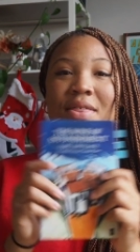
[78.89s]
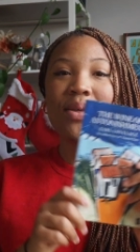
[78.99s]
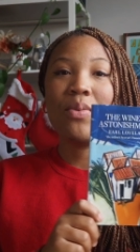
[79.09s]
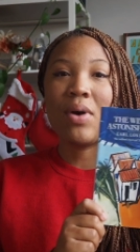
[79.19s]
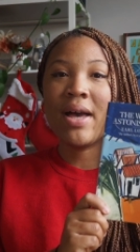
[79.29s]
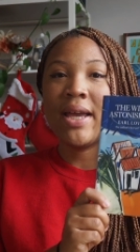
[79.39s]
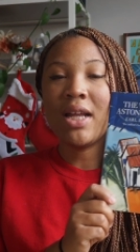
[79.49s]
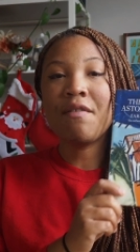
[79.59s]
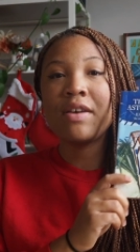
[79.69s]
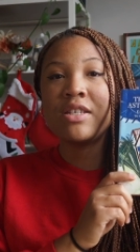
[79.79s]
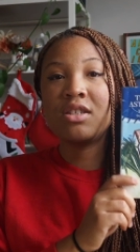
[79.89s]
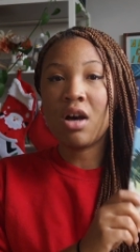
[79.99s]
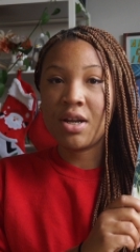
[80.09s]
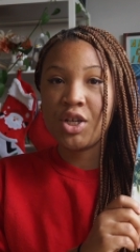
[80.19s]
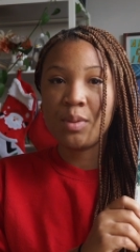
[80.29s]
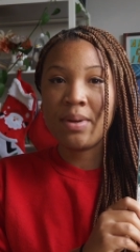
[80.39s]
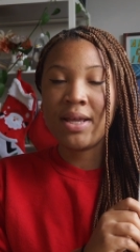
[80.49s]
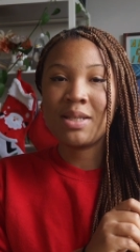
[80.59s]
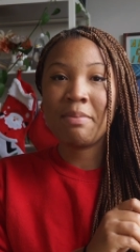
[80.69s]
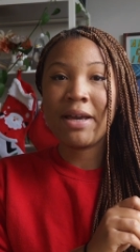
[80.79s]
The Wine of
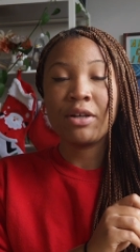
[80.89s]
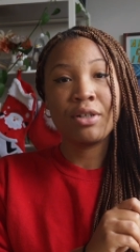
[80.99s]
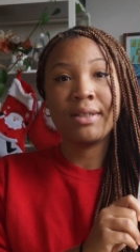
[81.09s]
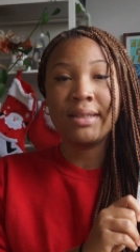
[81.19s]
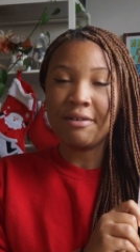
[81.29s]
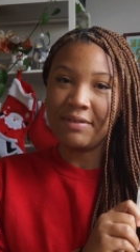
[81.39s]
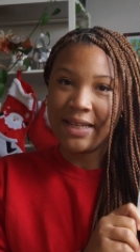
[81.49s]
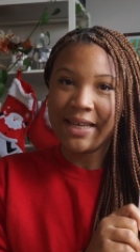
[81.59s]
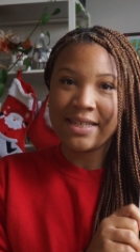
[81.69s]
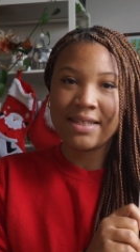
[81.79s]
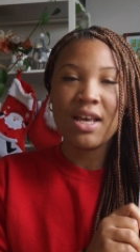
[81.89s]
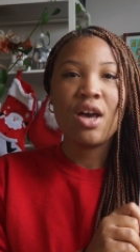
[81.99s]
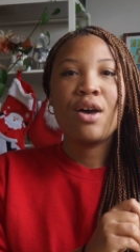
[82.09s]
Astonishment by Earl Lovelace.